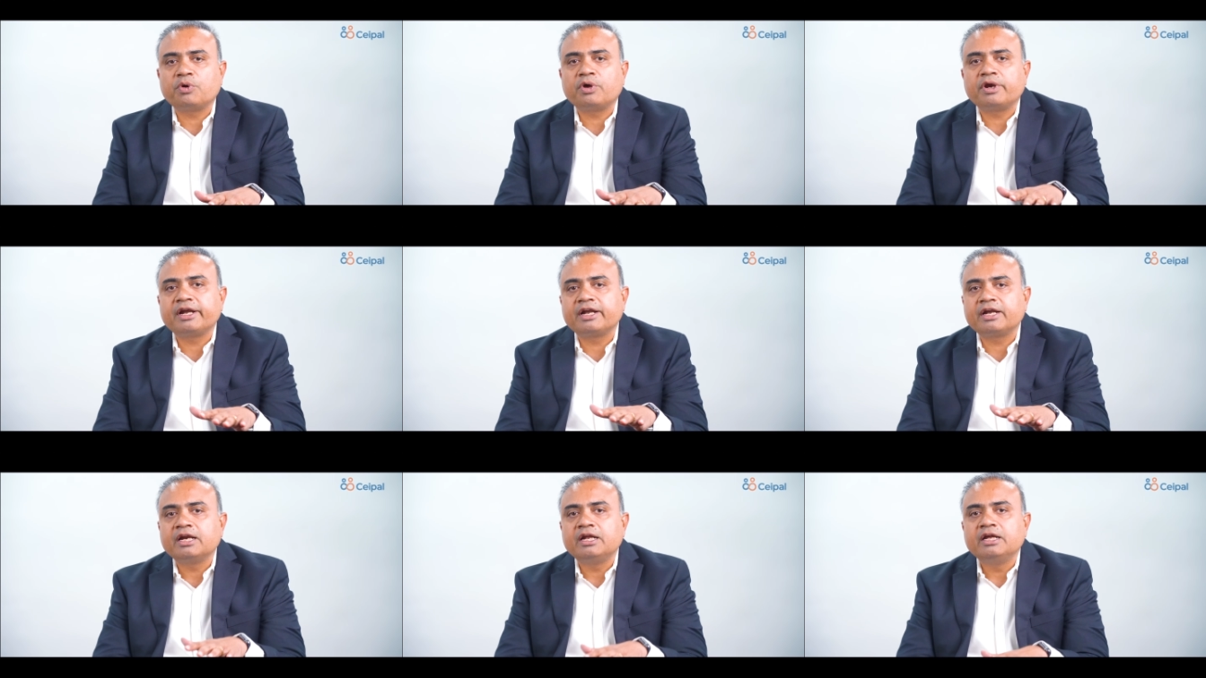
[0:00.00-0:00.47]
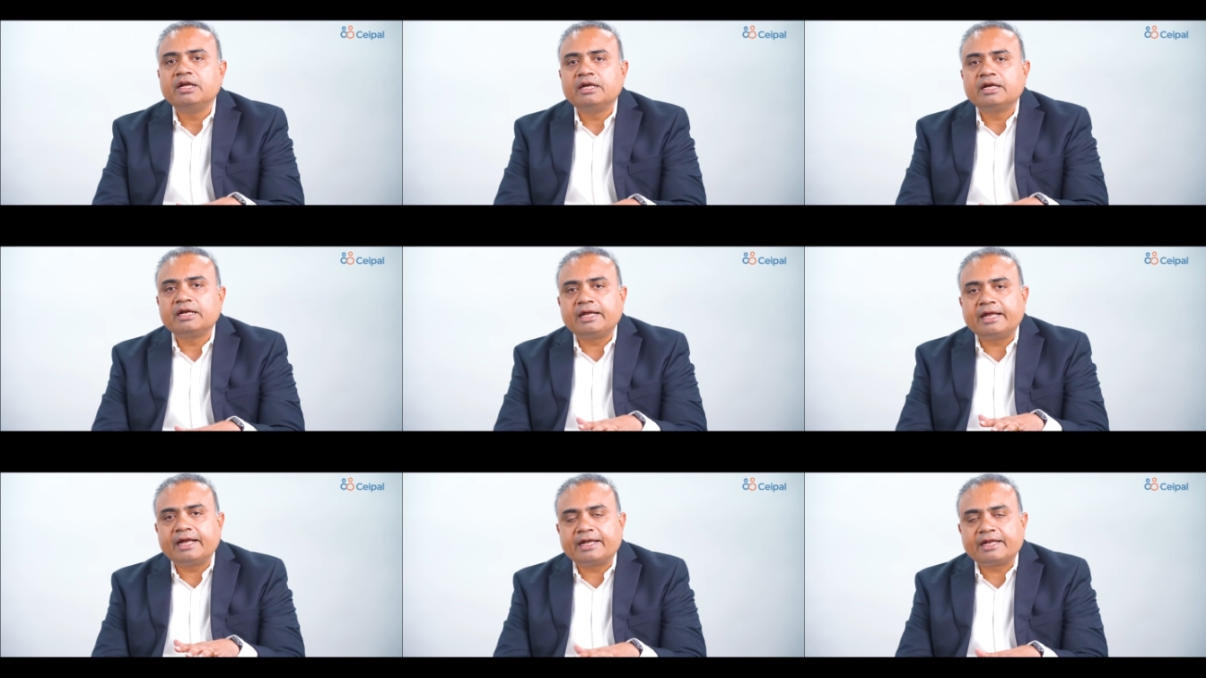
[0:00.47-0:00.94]
on
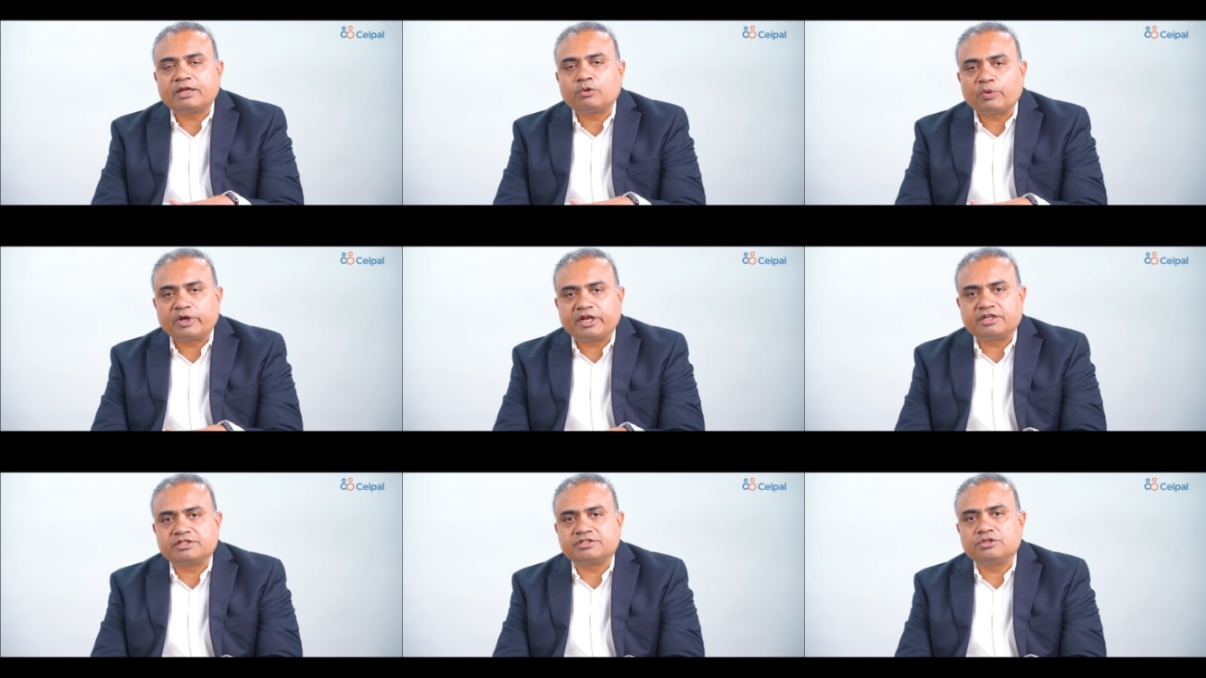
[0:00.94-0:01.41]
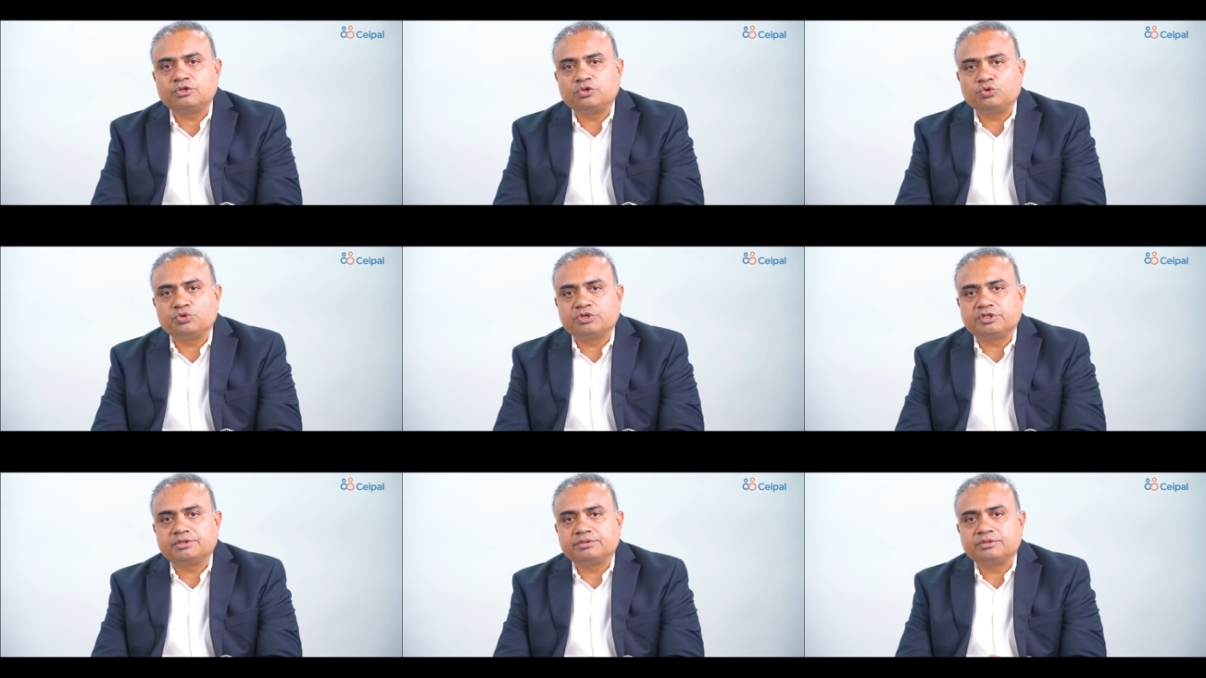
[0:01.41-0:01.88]
and get a quick
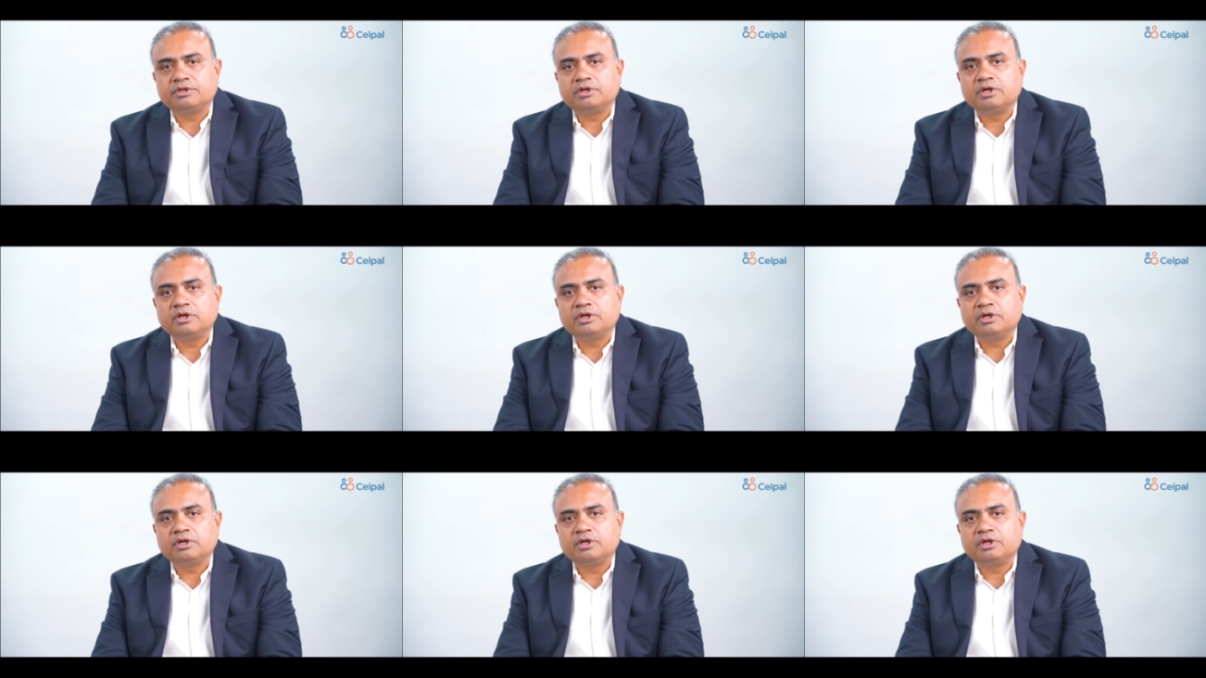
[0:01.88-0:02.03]
resolution.